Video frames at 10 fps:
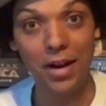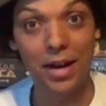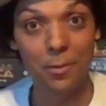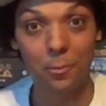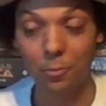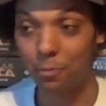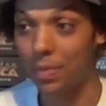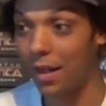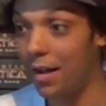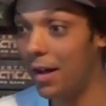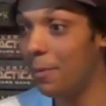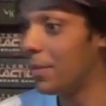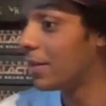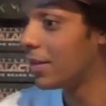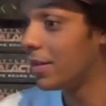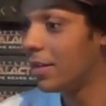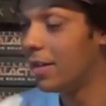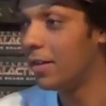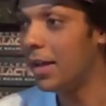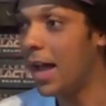in it. Um,
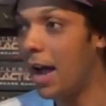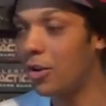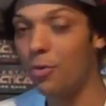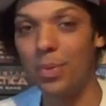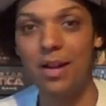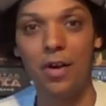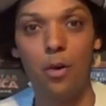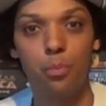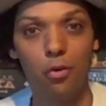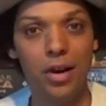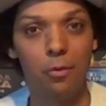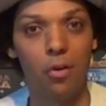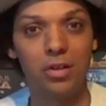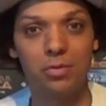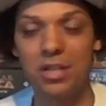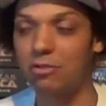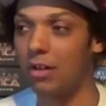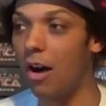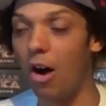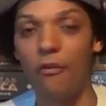yeah, I couldn't believe how bright it was. It was
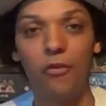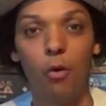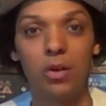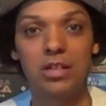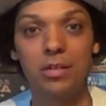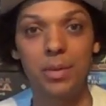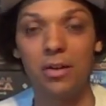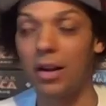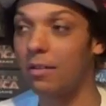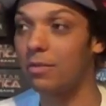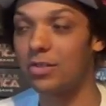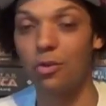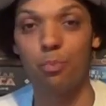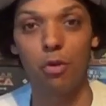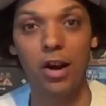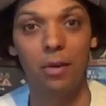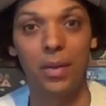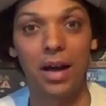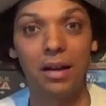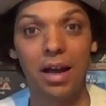literally like half four. It's going to be like so bright up
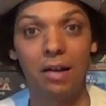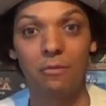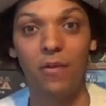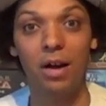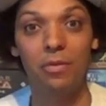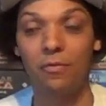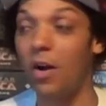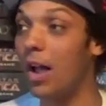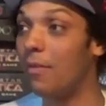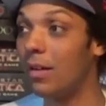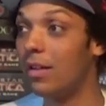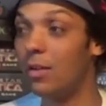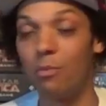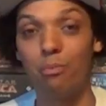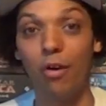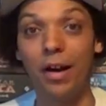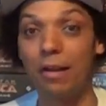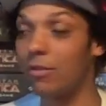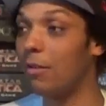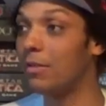there. Yeah, five to five, bright.
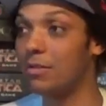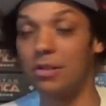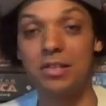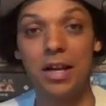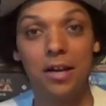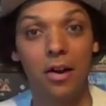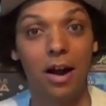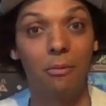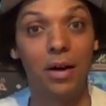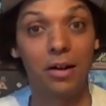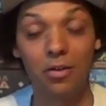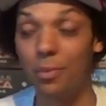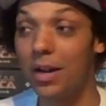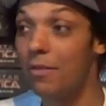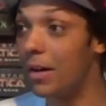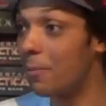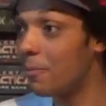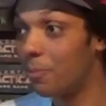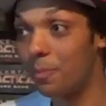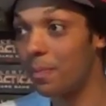It was like it was like daylight out there. I couldn't believe it.
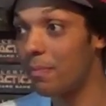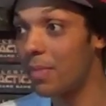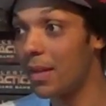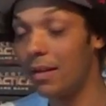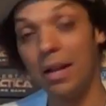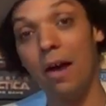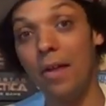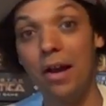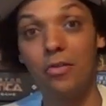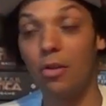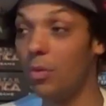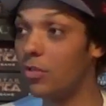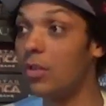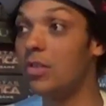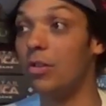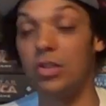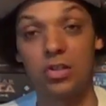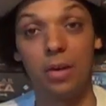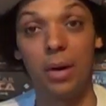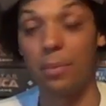Down here, it was only the sun's only
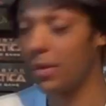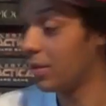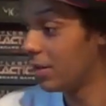just come up.